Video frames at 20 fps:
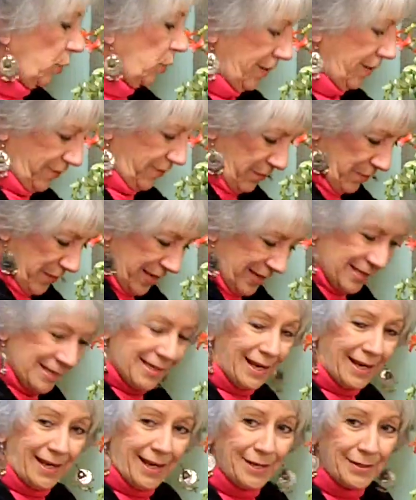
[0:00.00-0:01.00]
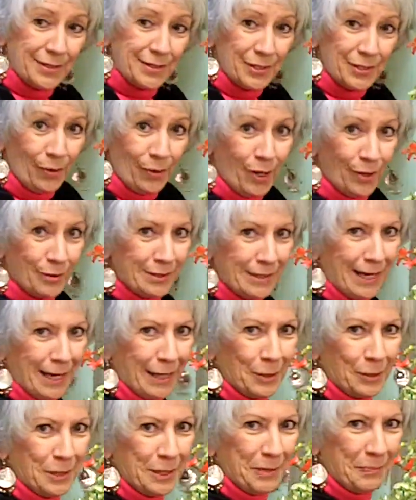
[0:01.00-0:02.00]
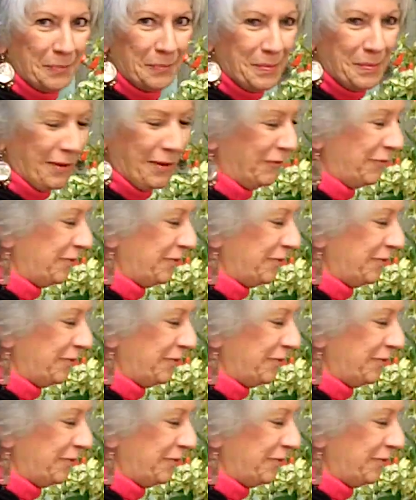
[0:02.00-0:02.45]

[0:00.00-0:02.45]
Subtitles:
have a mess like I do, all tangled up at my